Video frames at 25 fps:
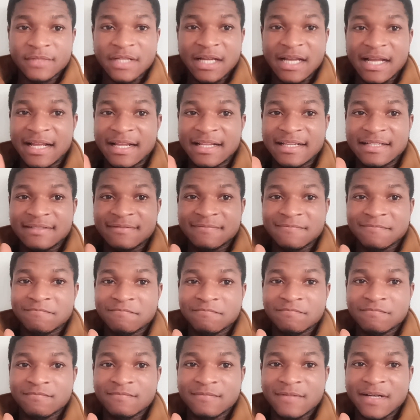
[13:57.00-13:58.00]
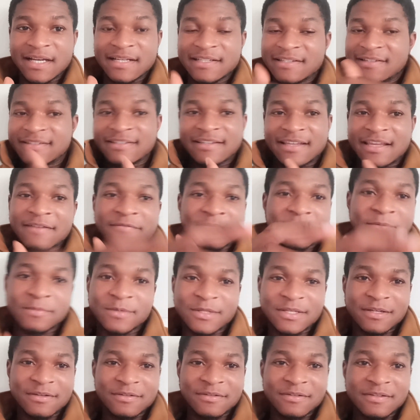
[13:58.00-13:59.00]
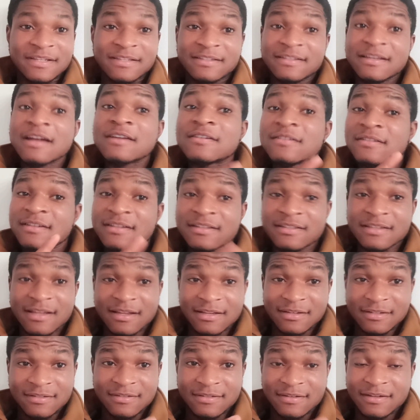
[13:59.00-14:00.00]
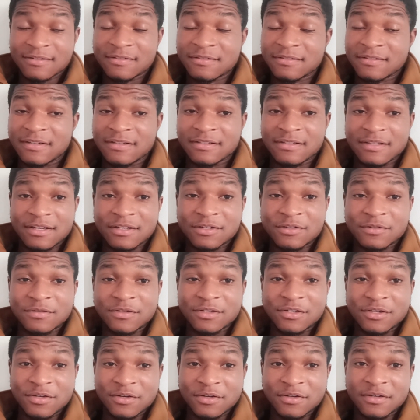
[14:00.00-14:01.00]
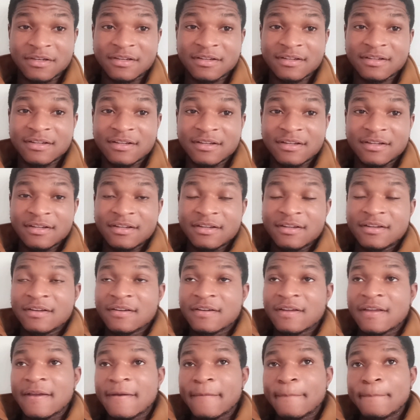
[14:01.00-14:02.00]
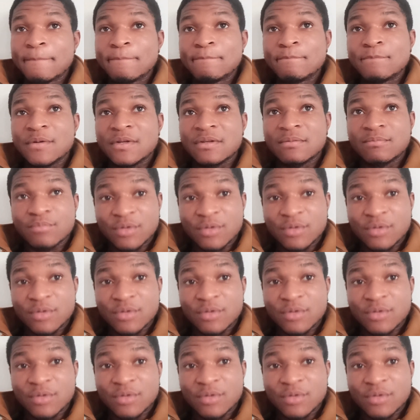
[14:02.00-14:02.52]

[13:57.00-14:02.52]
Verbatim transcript: I I just gave up Saturday. Saturdays are Saturdays are actually good, okay. But